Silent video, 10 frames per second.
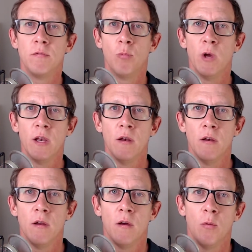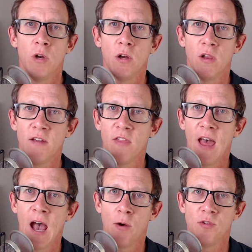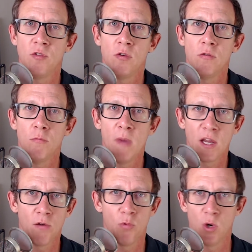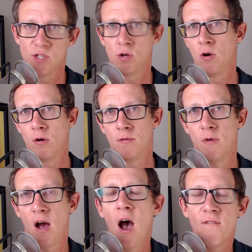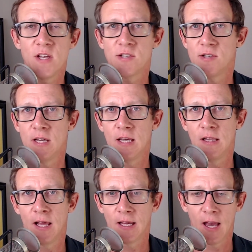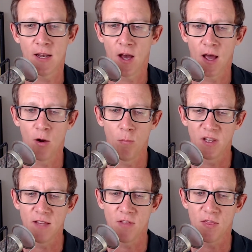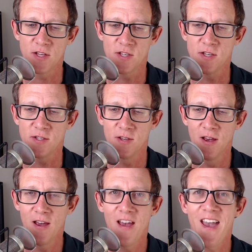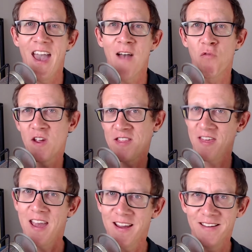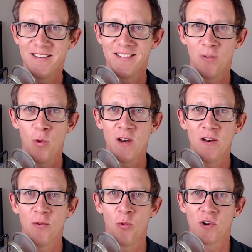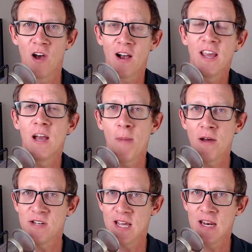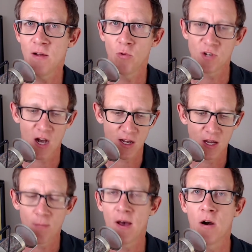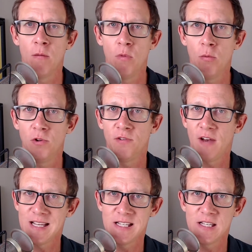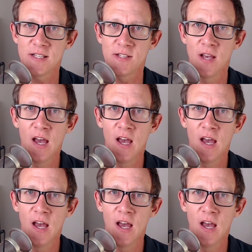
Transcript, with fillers: when you're leaving the house to make your voice heard. Obviously, like I don't believe that this is everything. When we're talking about data and we're talking about our mobile devices,